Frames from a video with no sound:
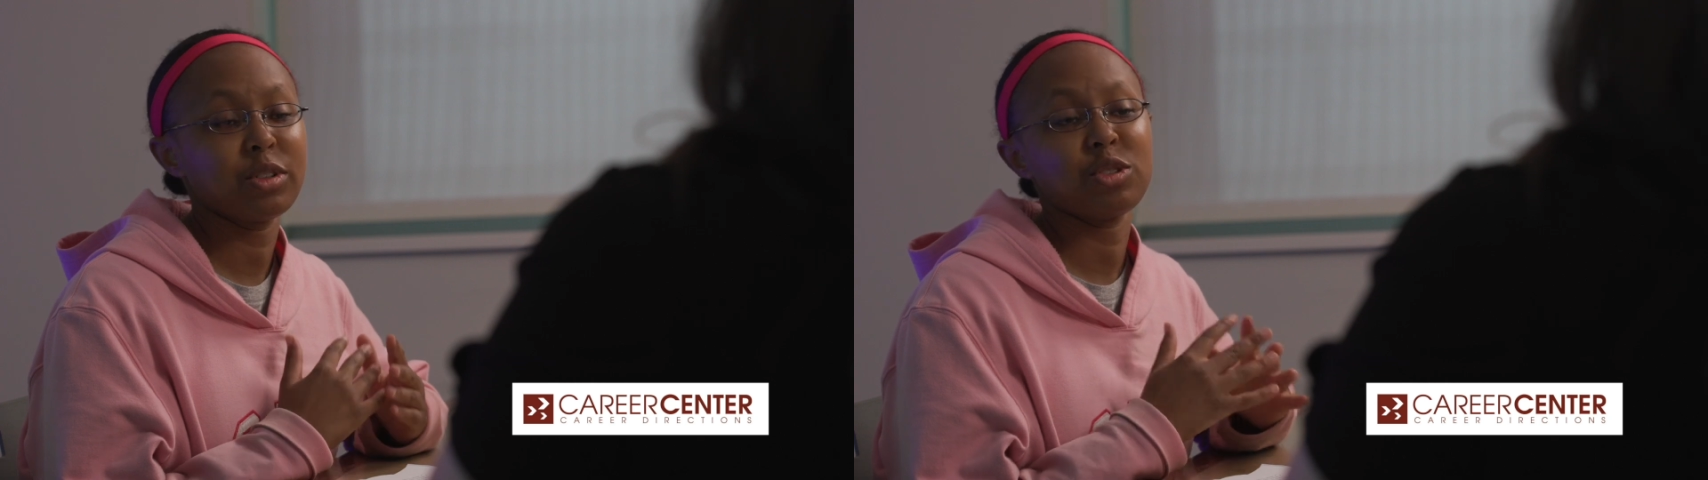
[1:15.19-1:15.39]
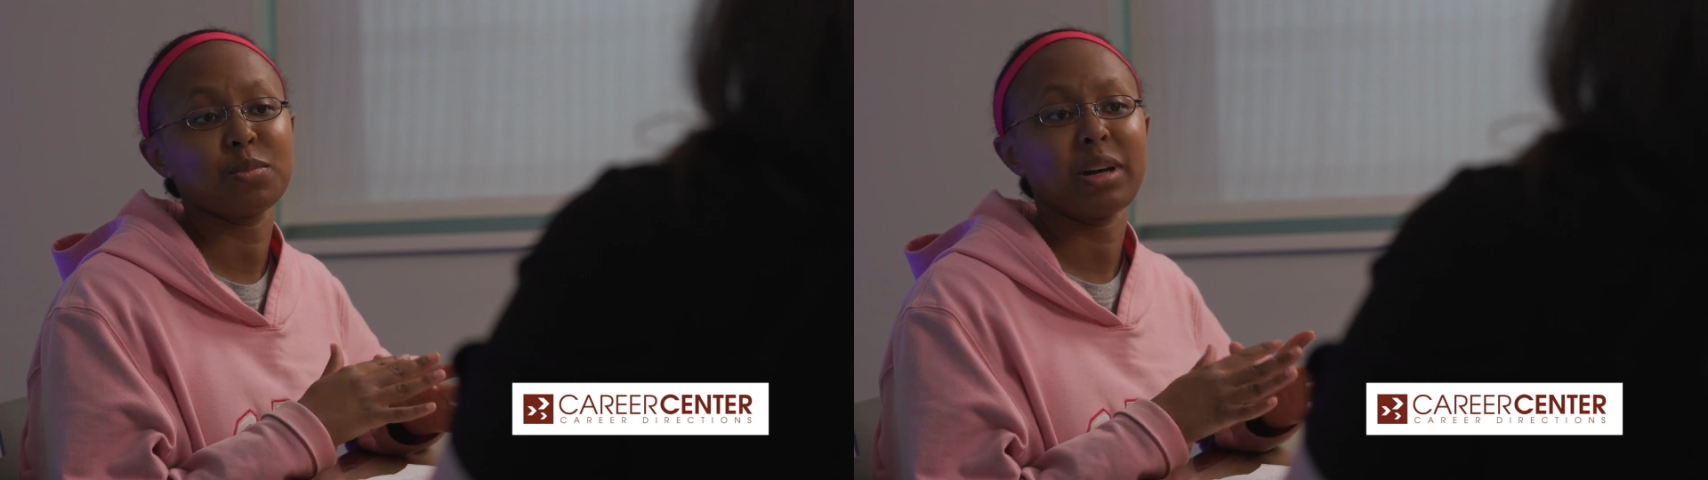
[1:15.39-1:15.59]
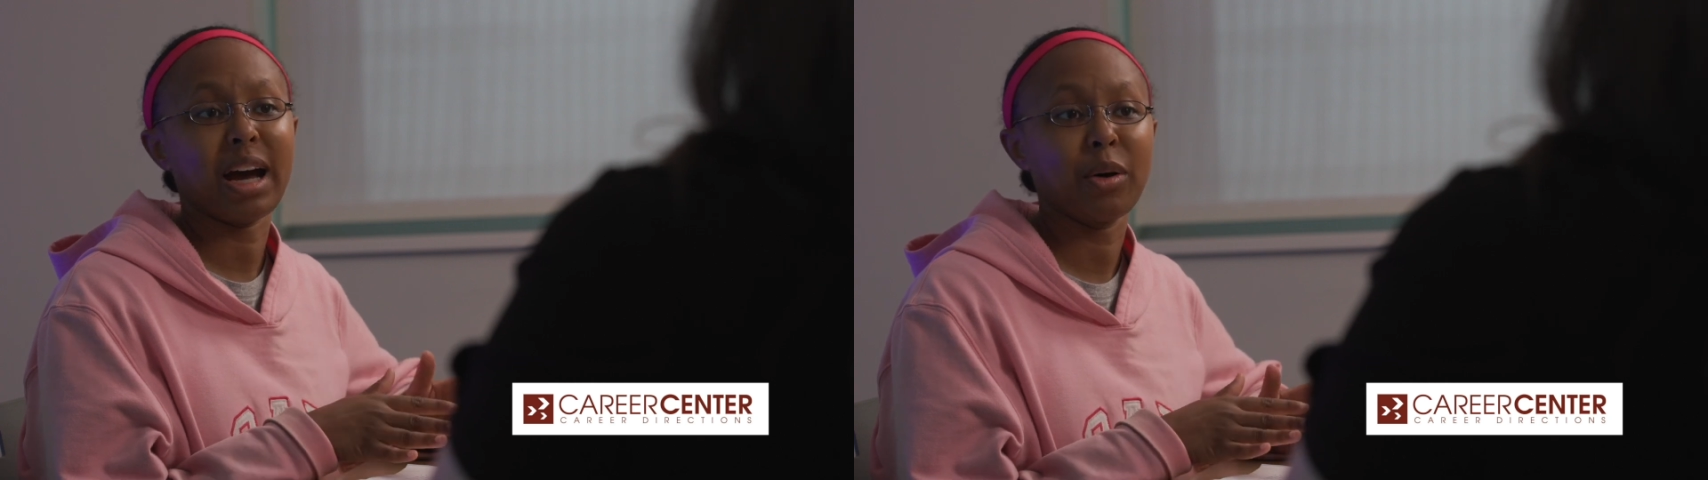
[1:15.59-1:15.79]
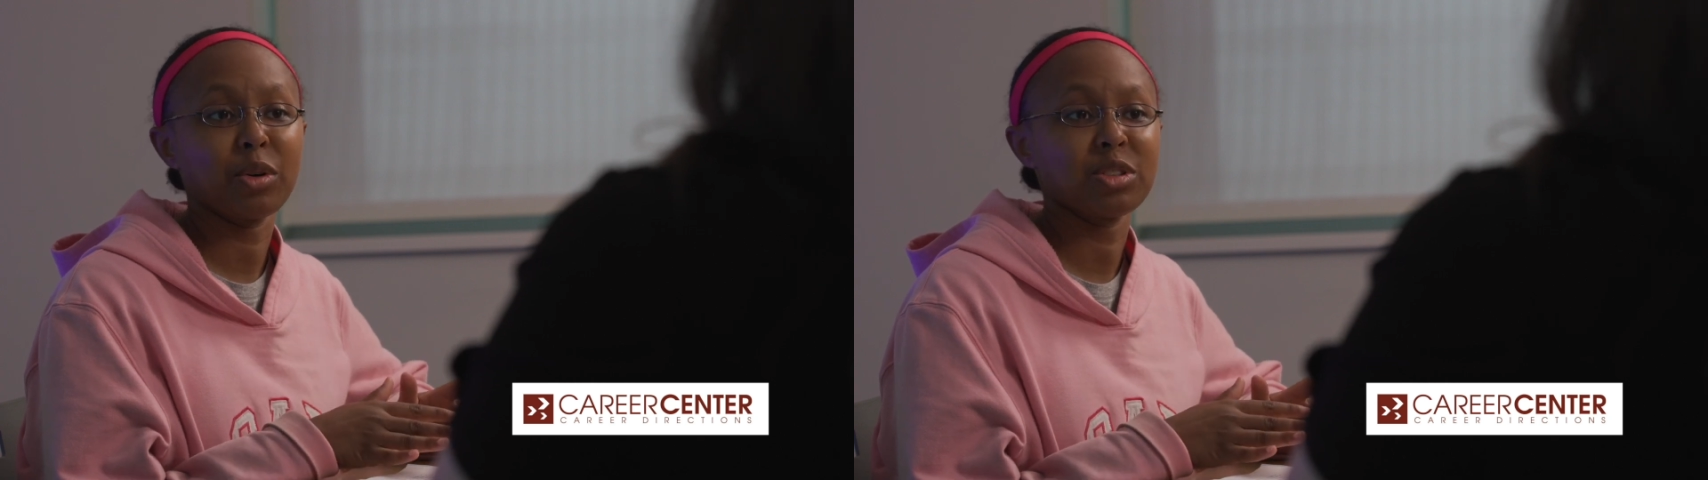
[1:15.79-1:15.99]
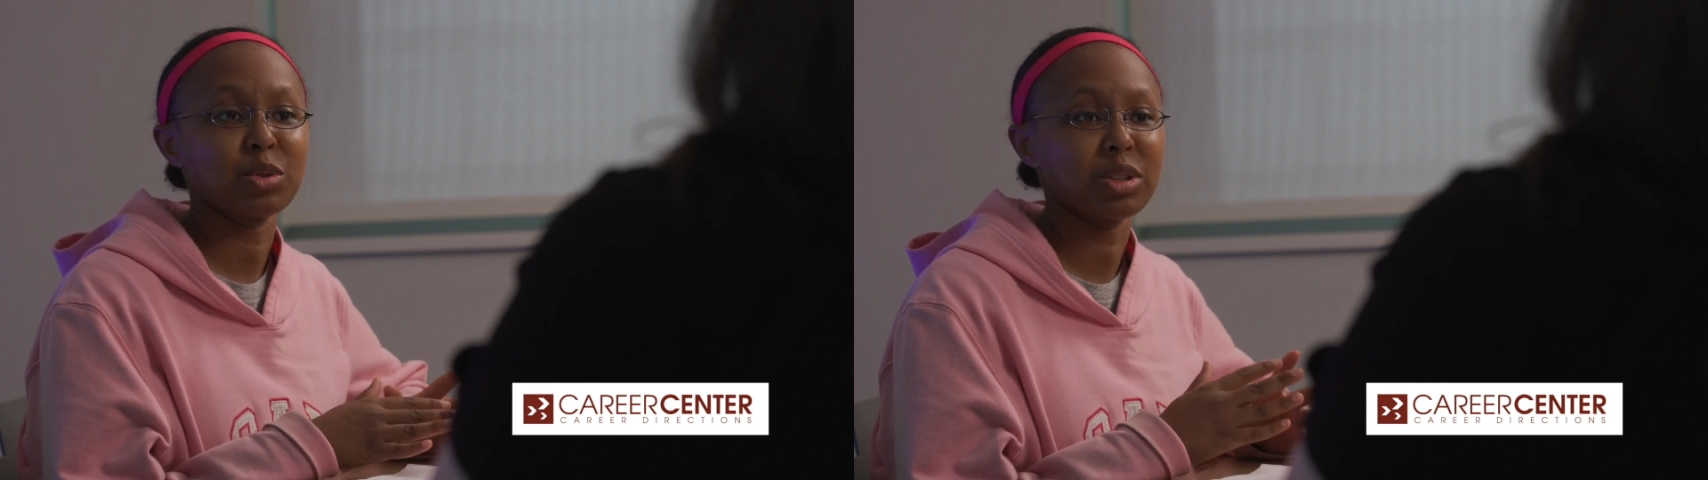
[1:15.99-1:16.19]
to reduce my
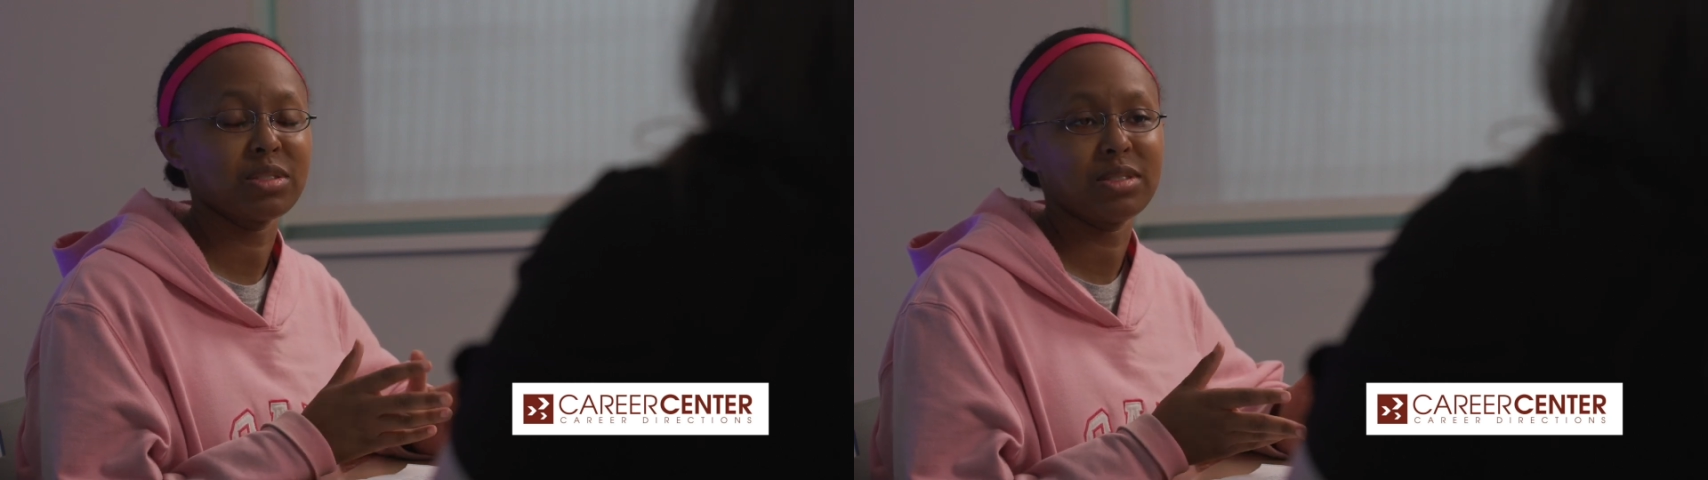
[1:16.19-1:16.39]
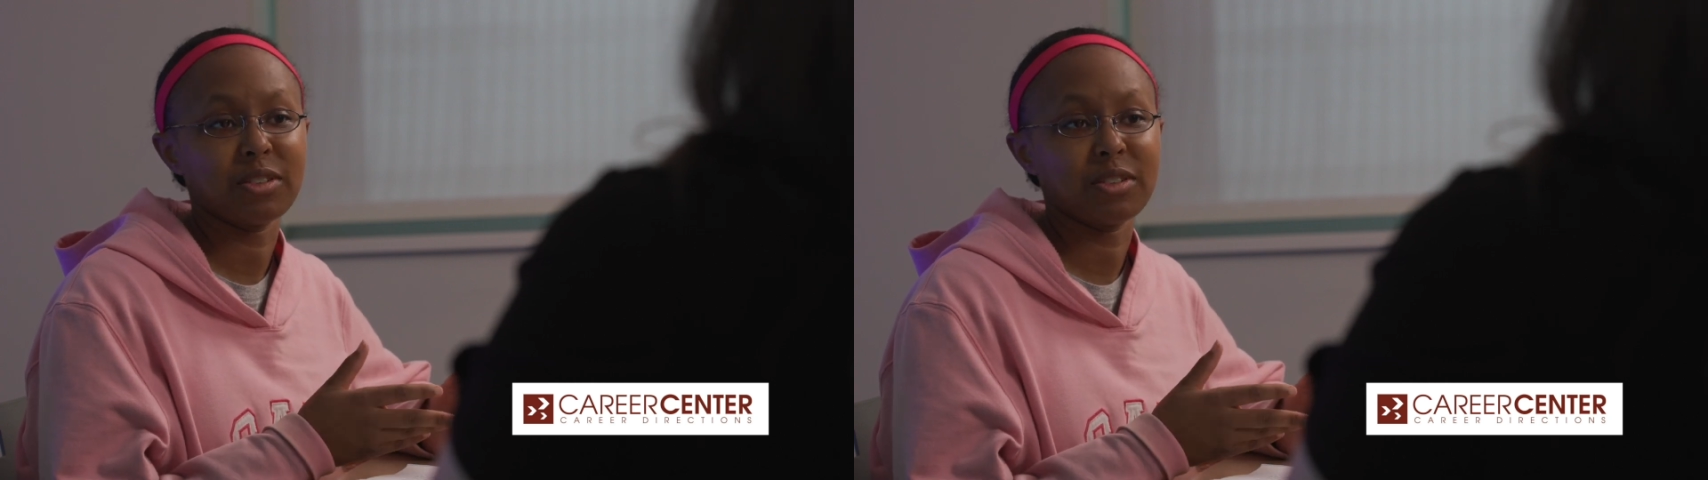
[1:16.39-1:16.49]
hours or,